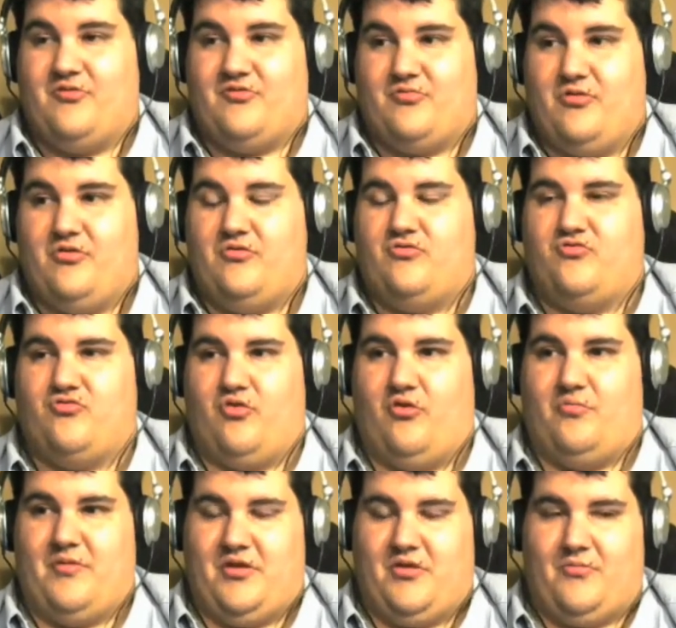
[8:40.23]
was what
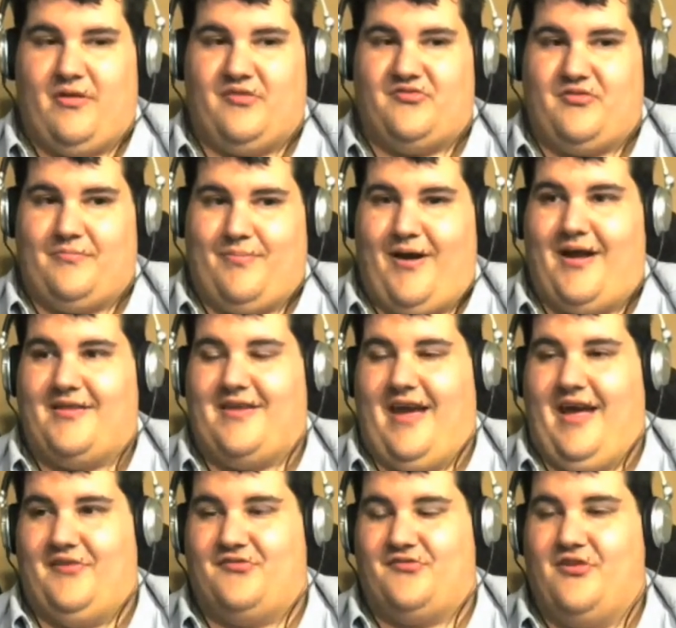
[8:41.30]
drove me to wrestling
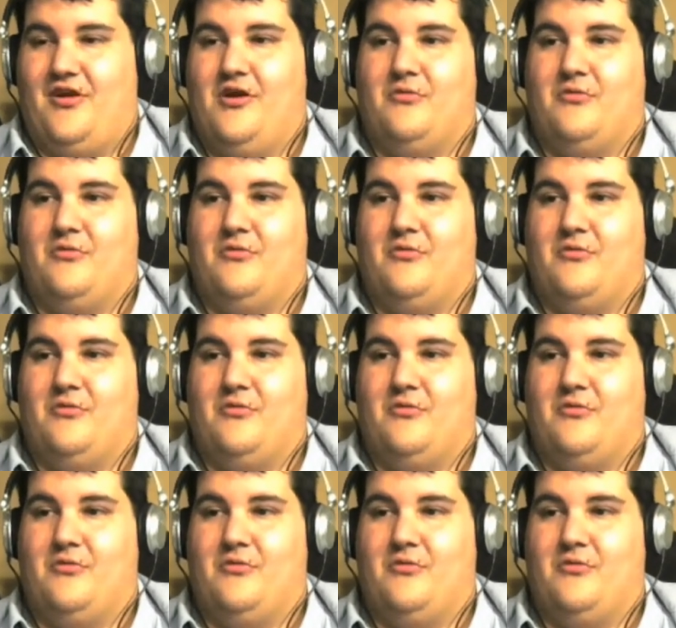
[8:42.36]
podcasts